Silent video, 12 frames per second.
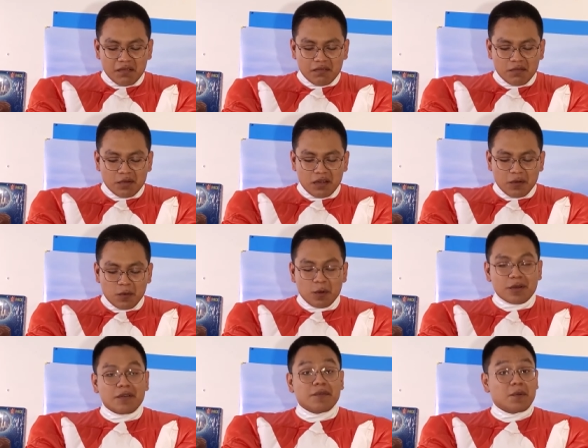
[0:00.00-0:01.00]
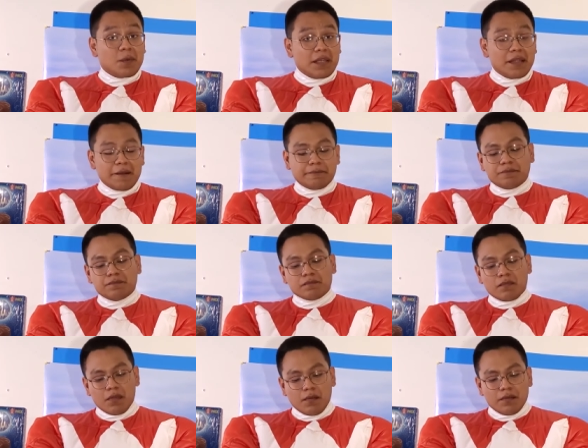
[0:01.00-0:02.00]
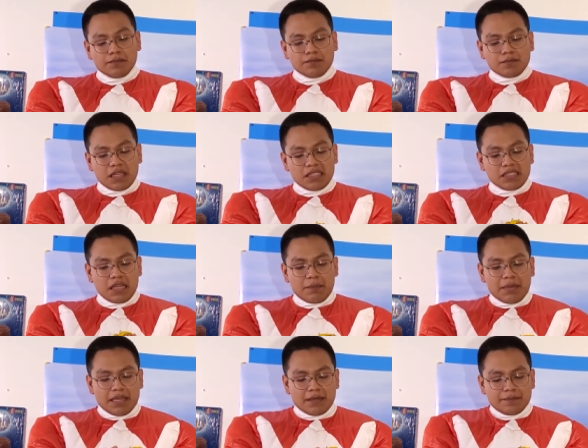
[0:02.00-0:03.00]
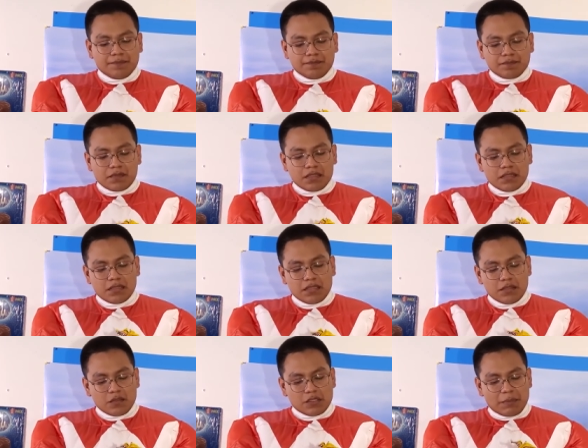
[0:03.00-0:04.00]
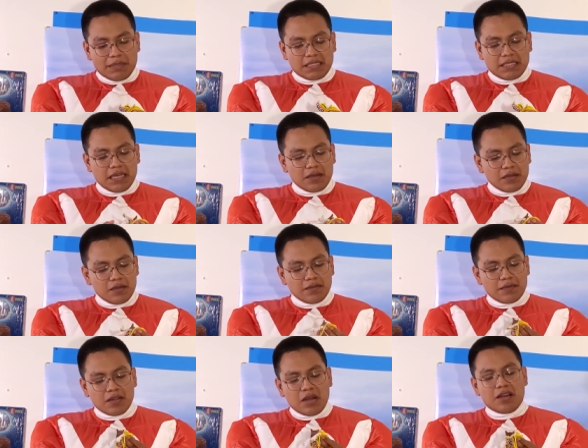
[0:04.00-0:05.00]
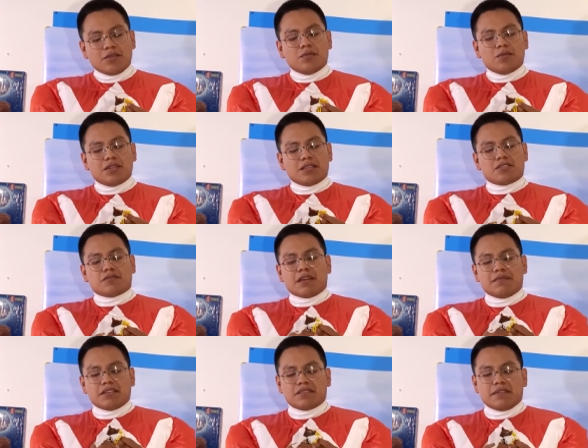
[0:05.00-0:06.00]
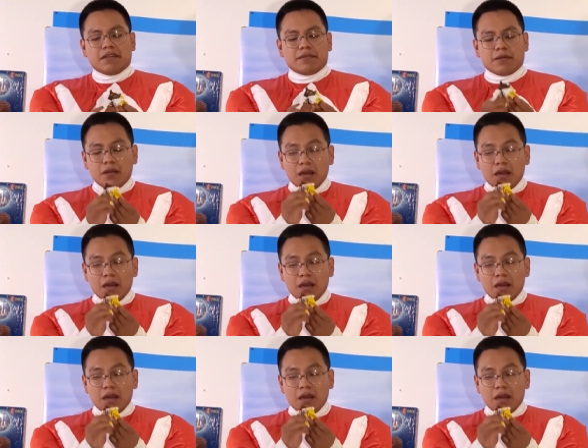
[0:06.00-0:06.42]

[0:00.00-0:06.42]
We're a quarter of the way there. That's not bad. It's a little spicy. I don't even know how you would describe this flavor.